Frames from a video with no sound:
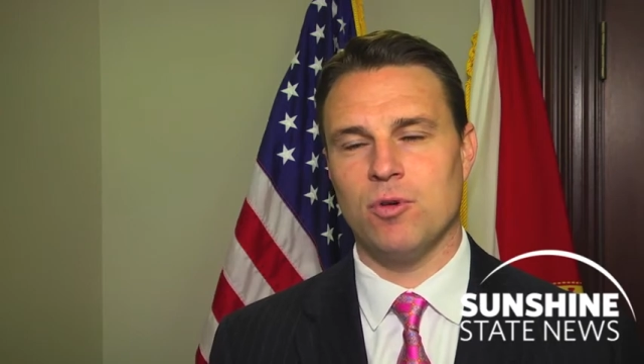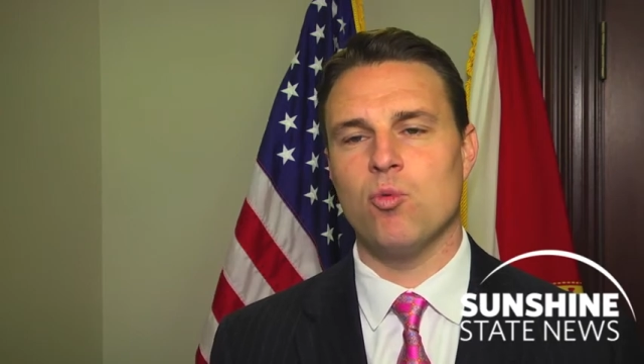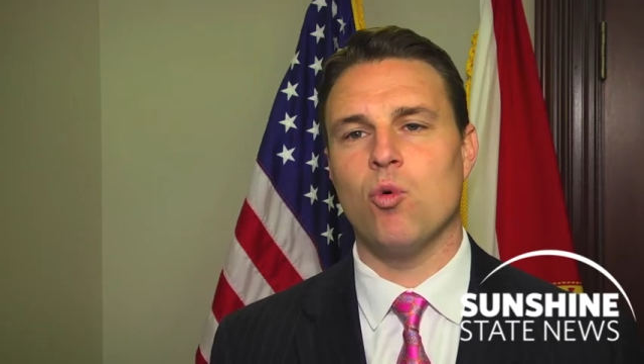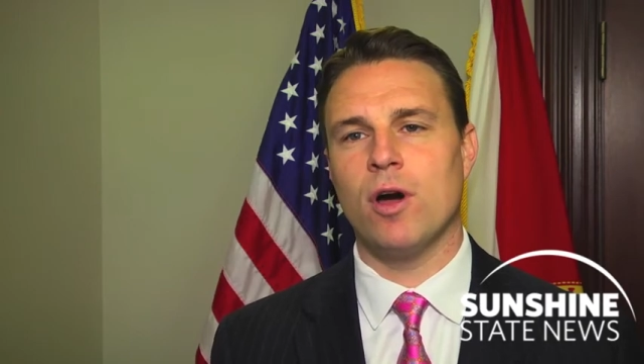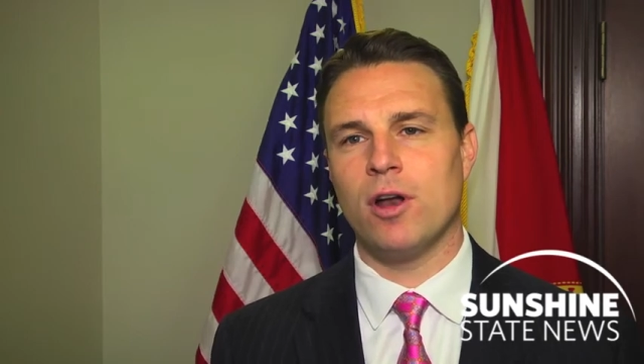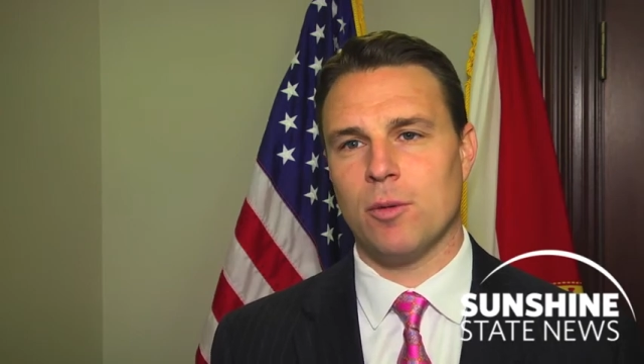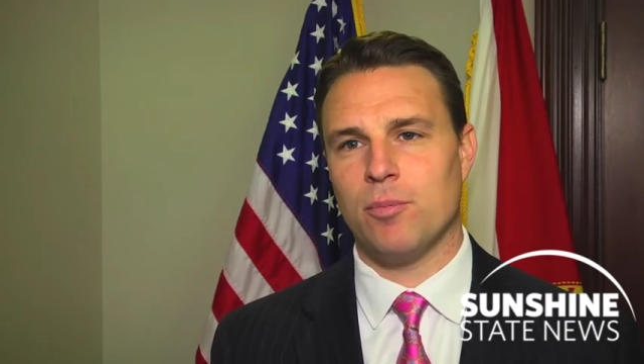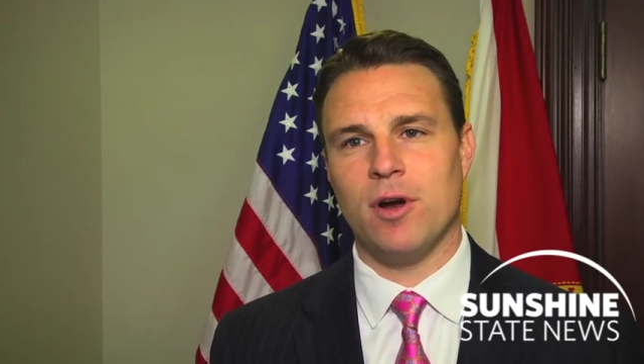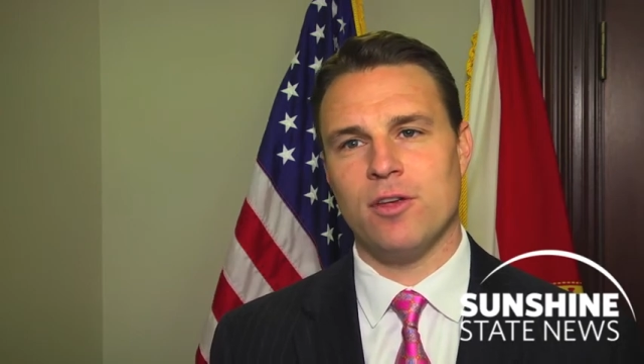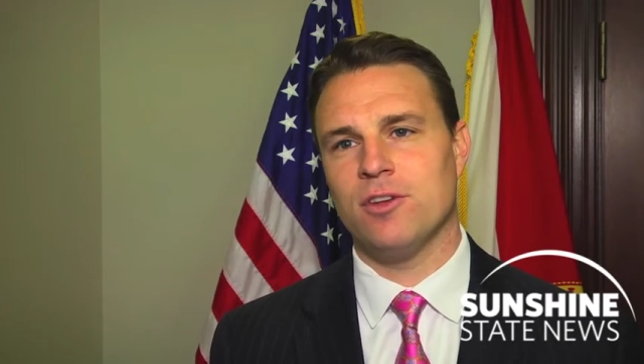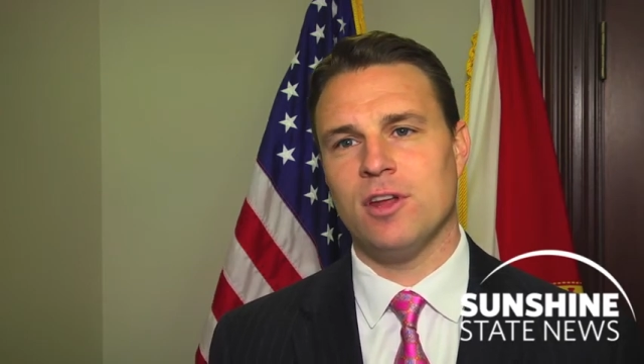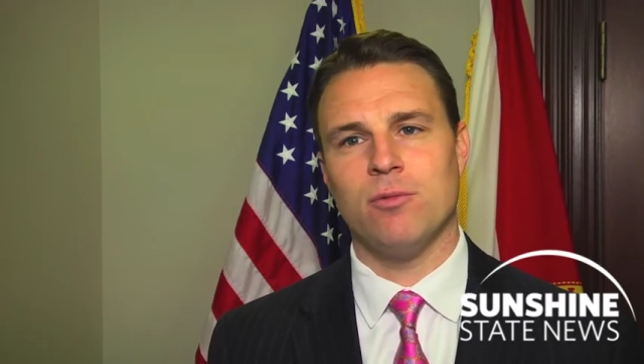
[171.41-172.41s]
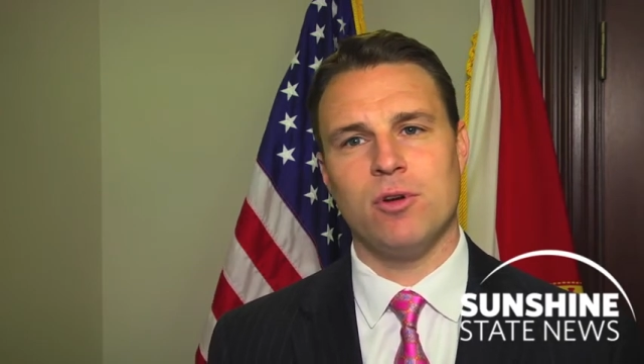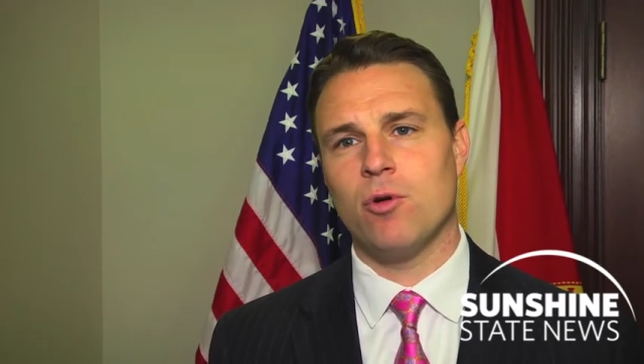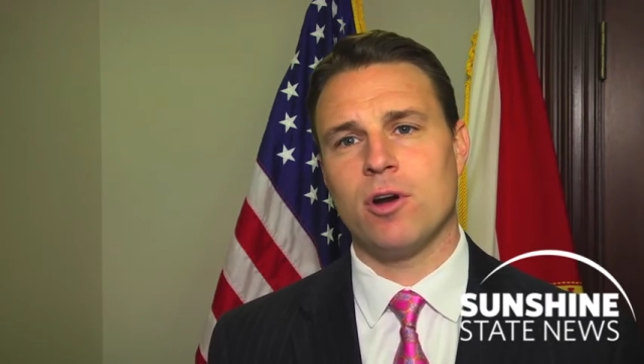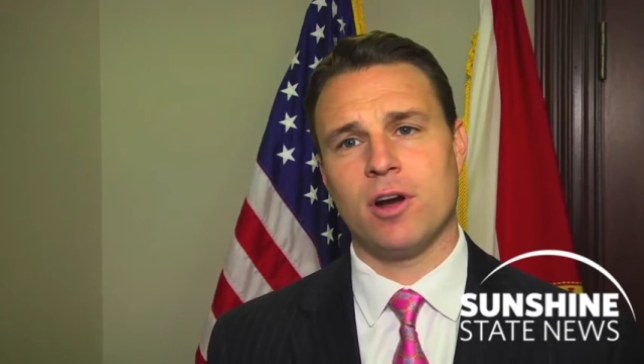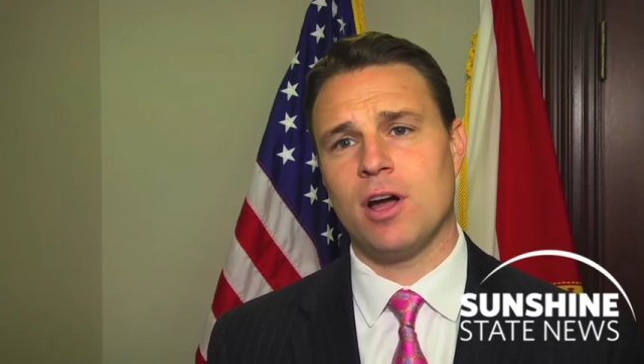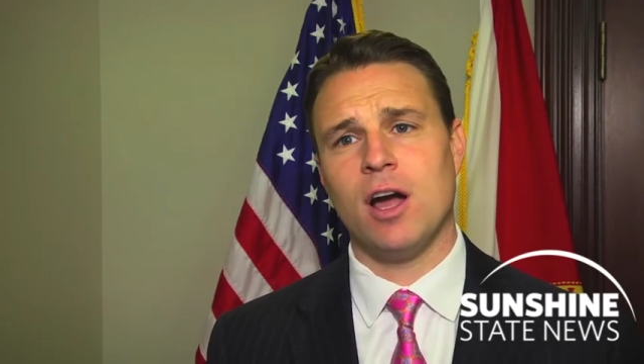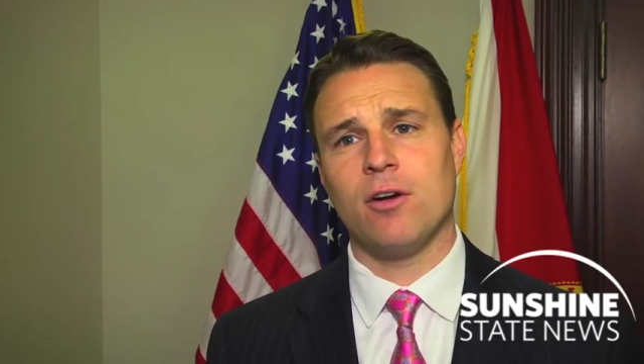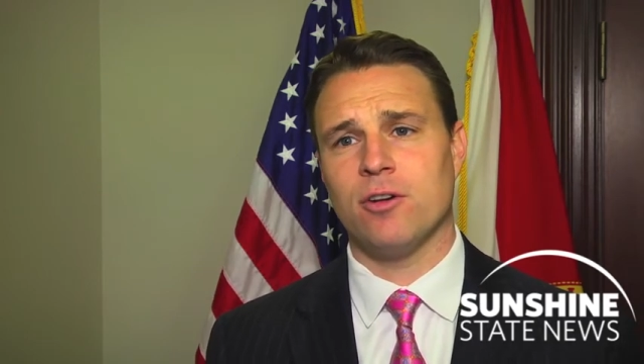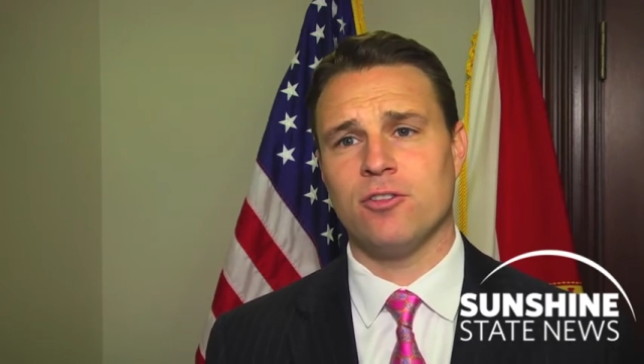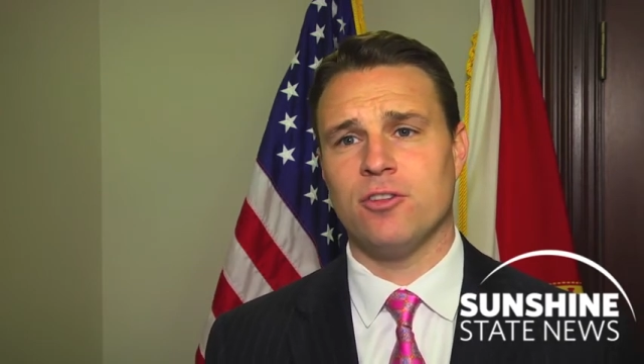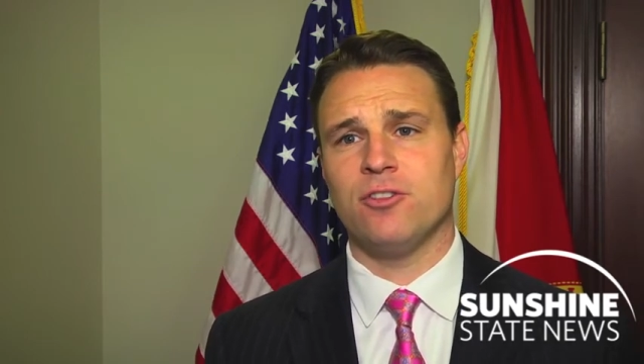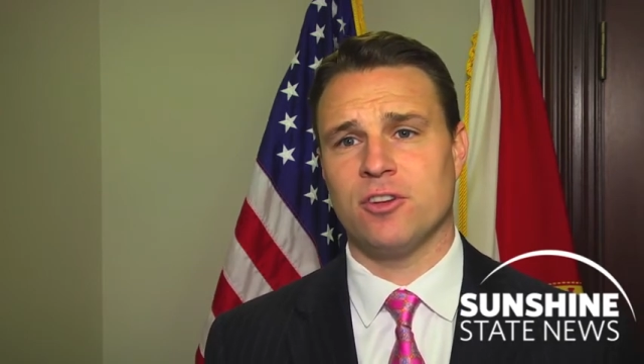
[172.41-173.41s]
We want our president, we want our
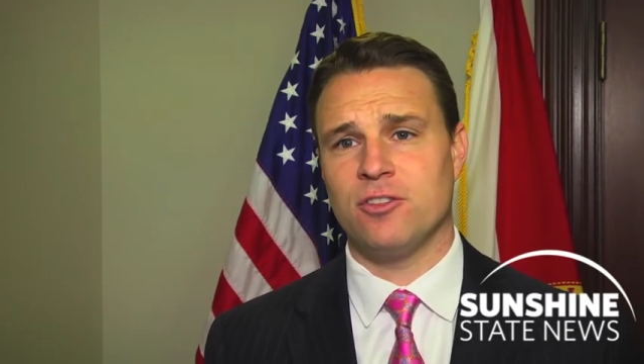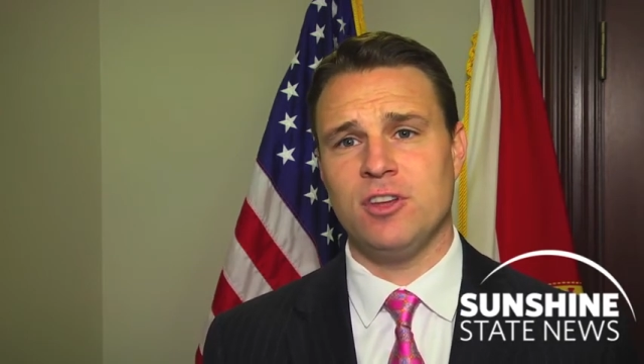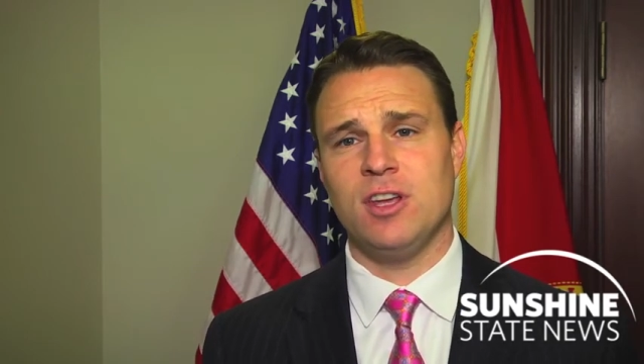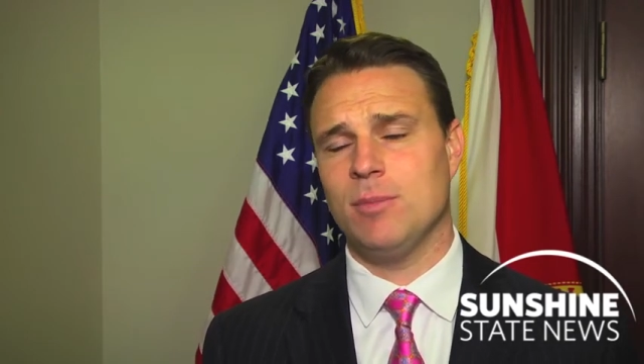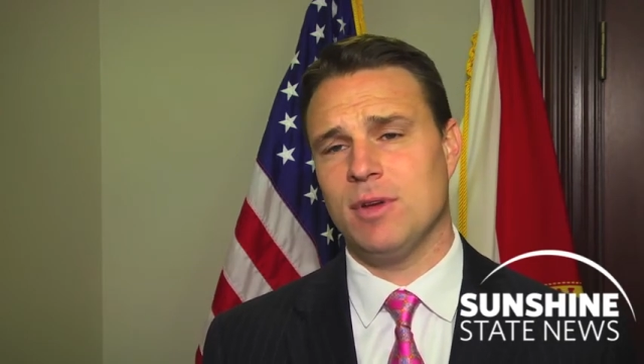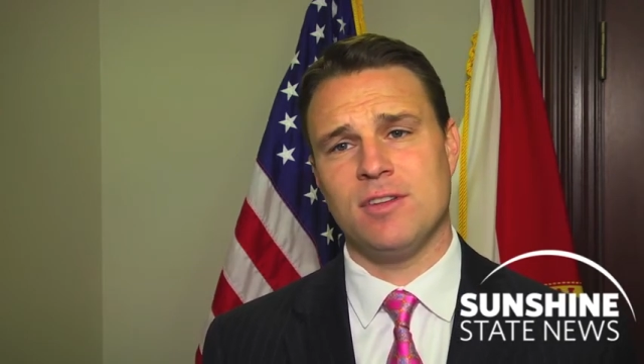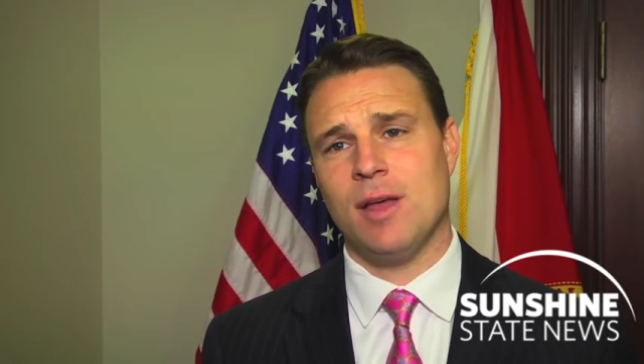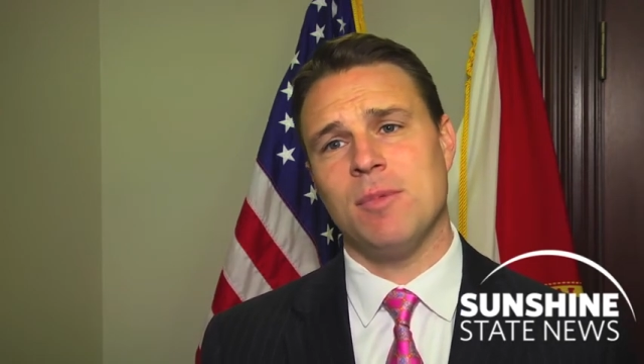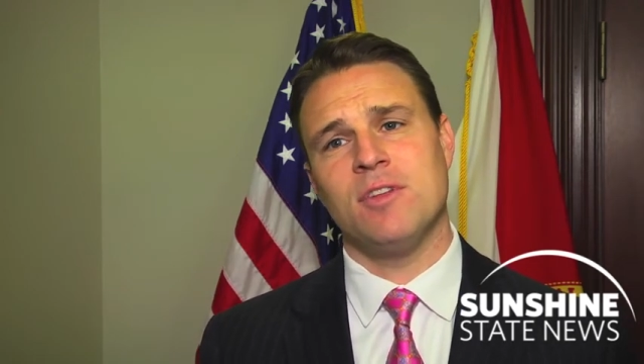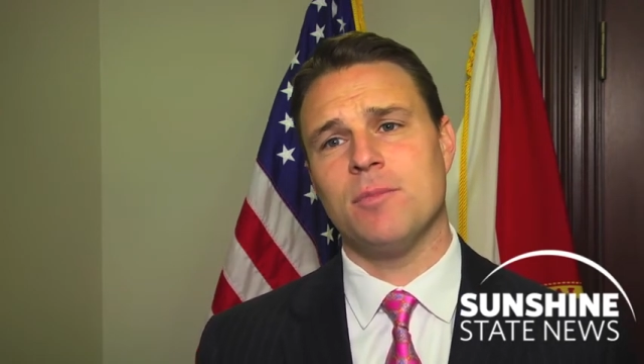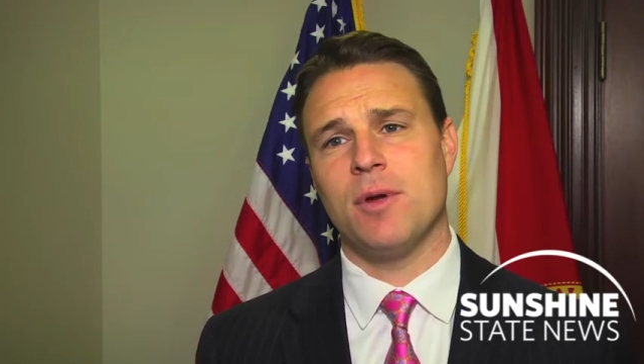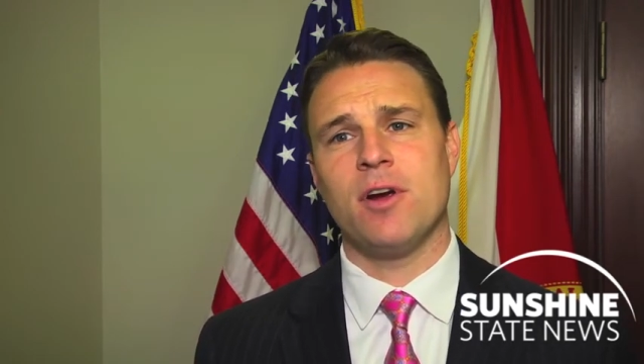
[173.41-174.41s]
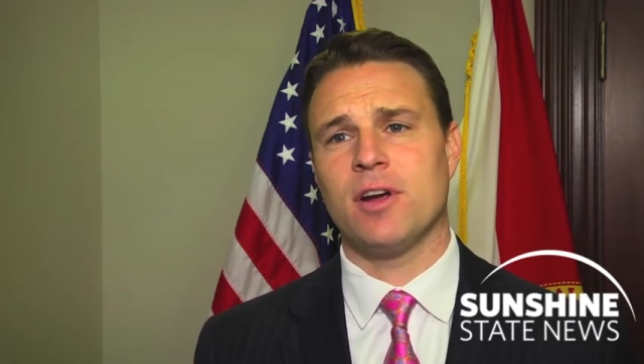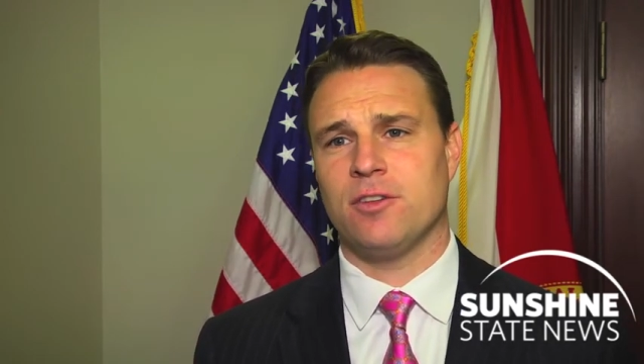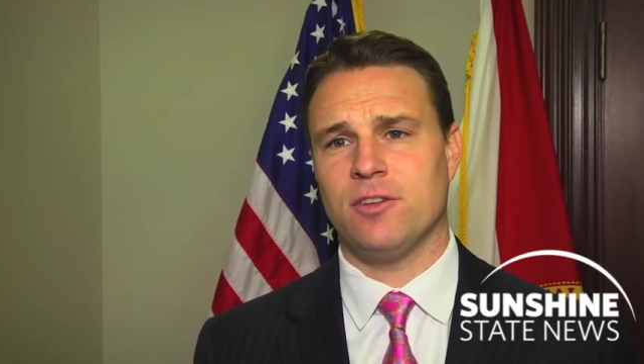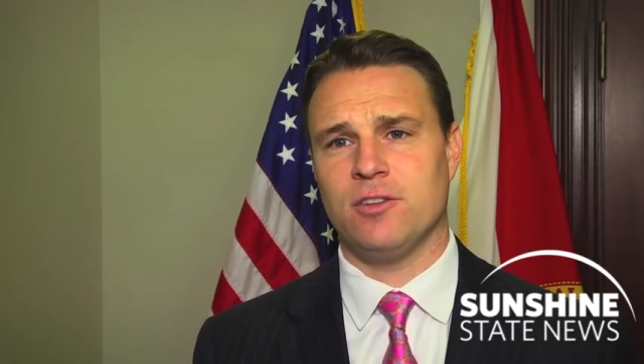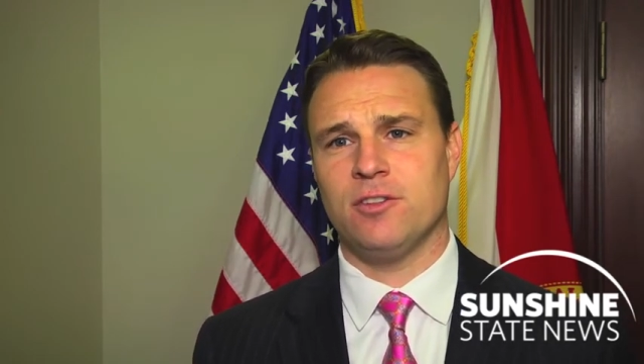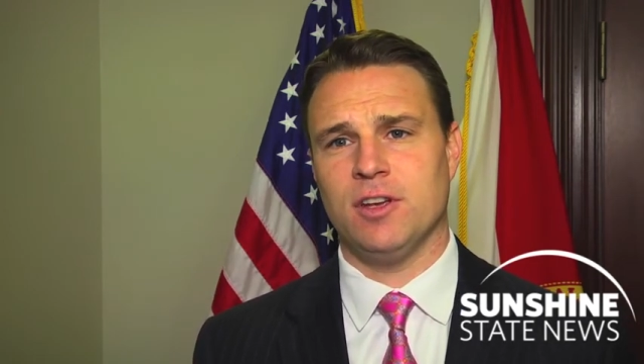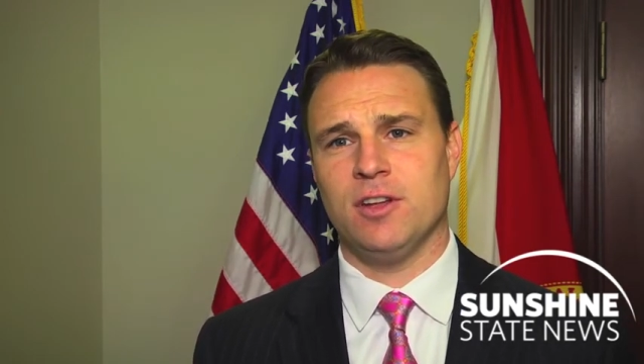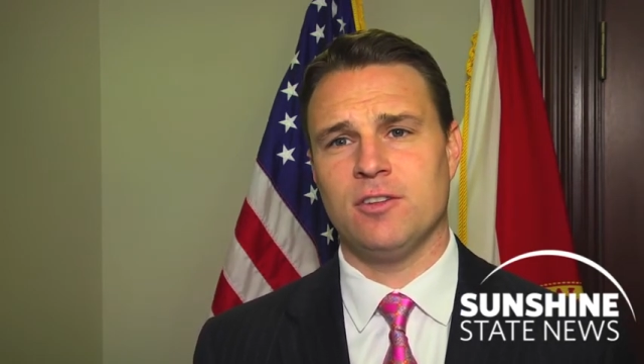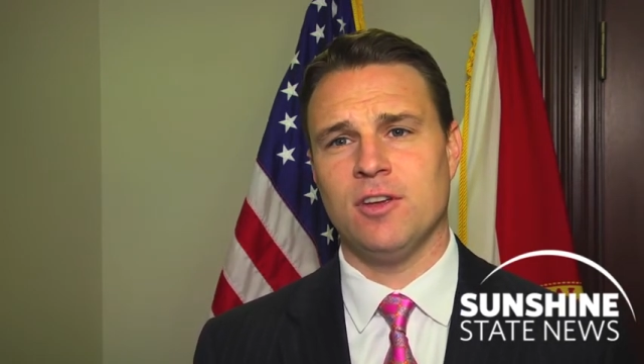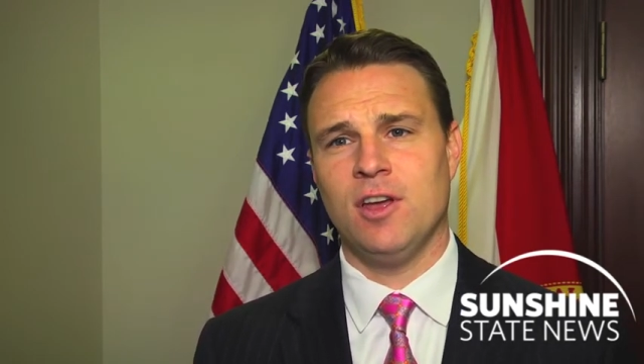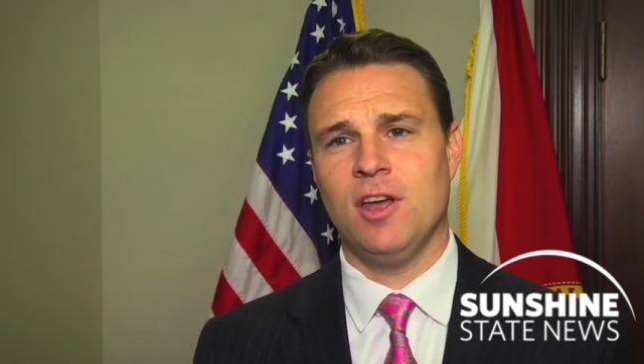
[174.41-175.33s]
Congress to succeed because that means America succeeds.